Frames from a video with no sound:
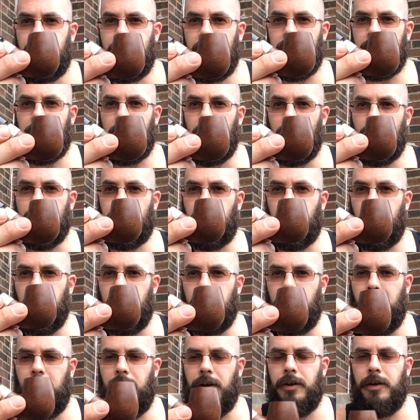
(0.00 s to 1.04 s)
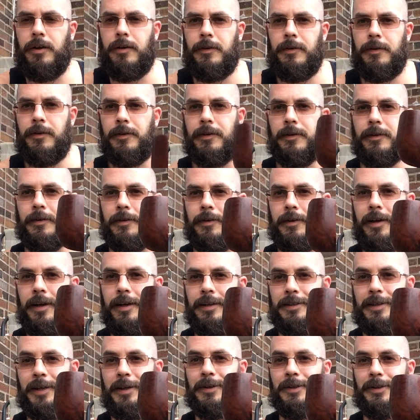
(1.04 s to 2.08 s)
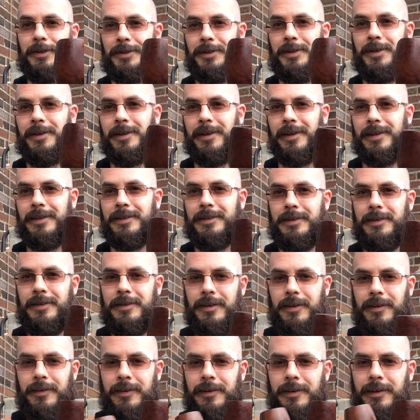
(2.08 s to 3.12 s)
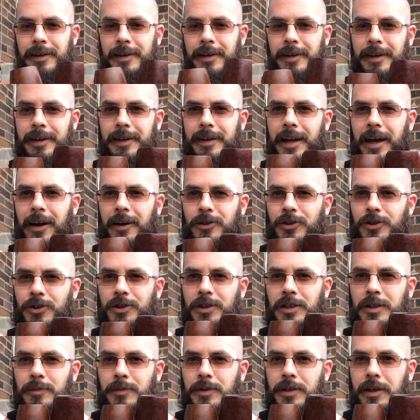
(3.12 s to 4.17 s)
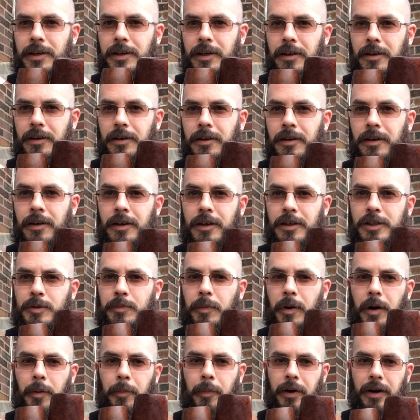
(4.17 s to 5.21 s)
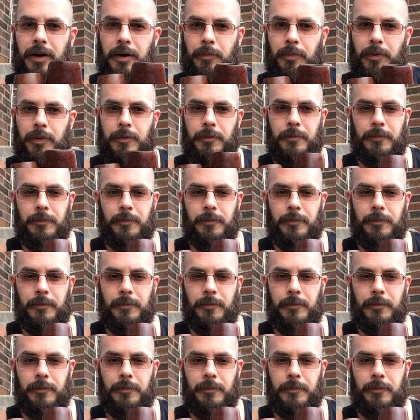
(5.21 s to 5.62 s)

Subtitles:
This looked pretty big until you see this. Now it just seems like a small pipe.